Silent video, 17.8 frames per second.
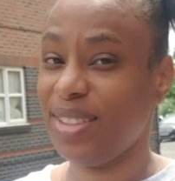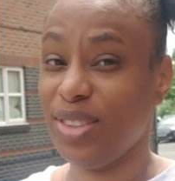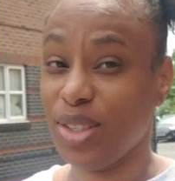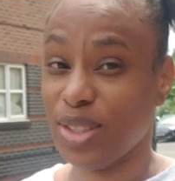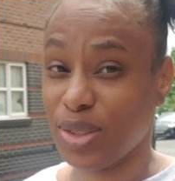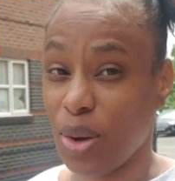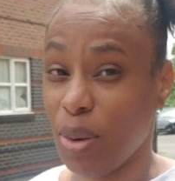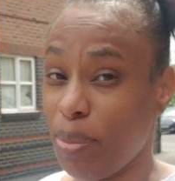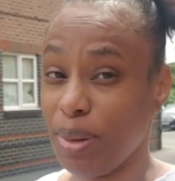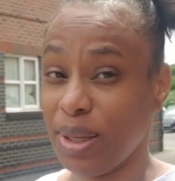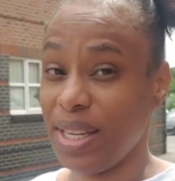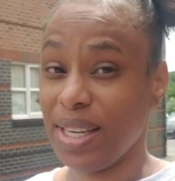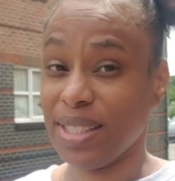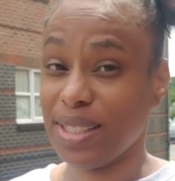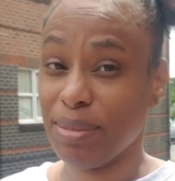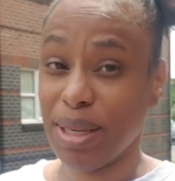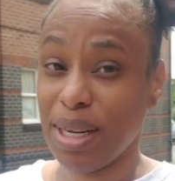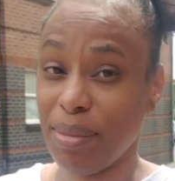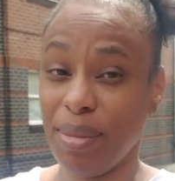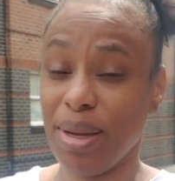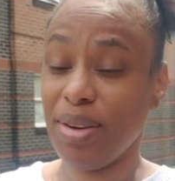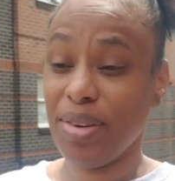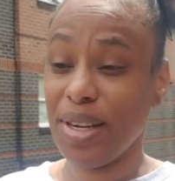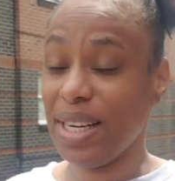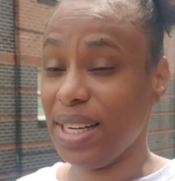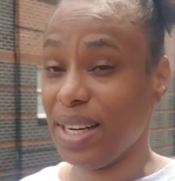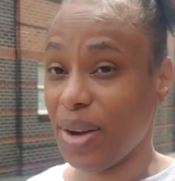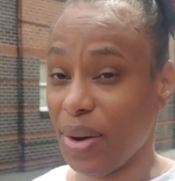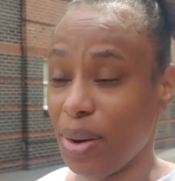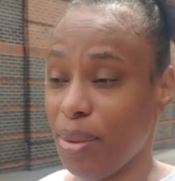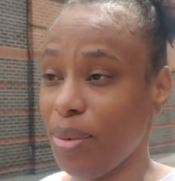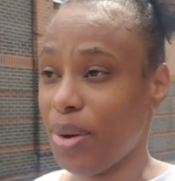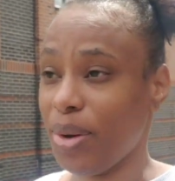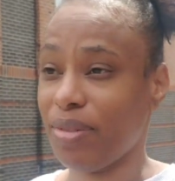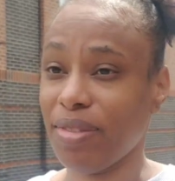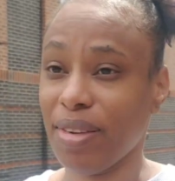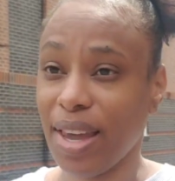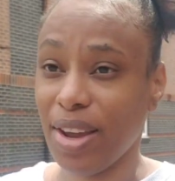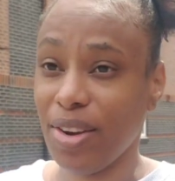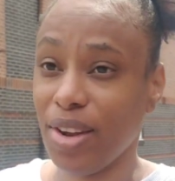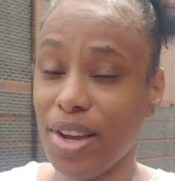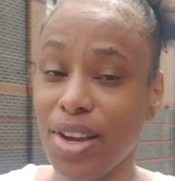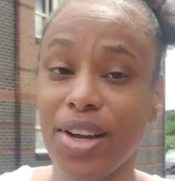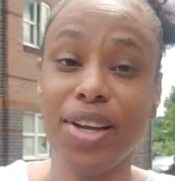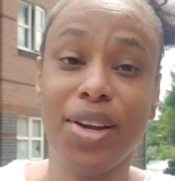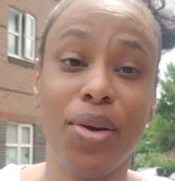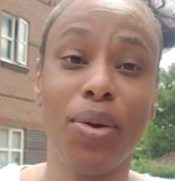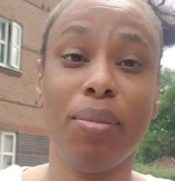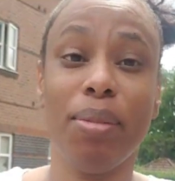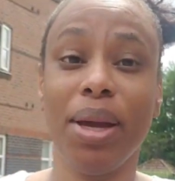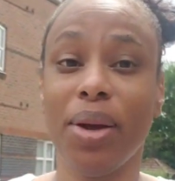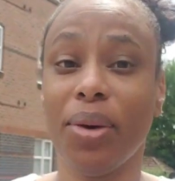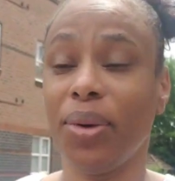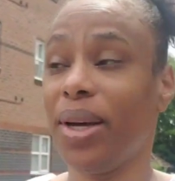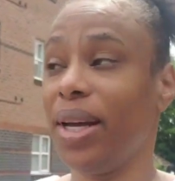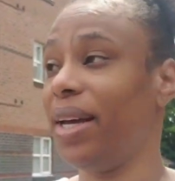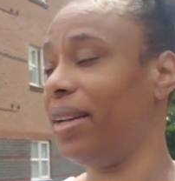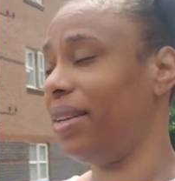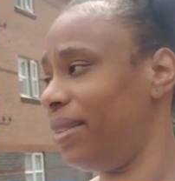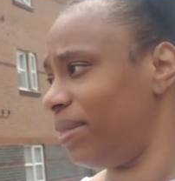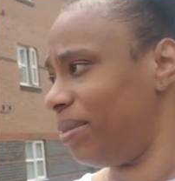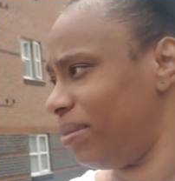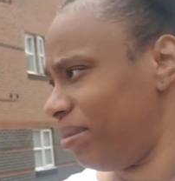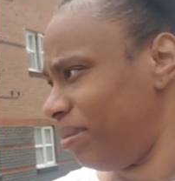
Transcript: Just a couple of days, me really not come outside and you hear me, I'm gone.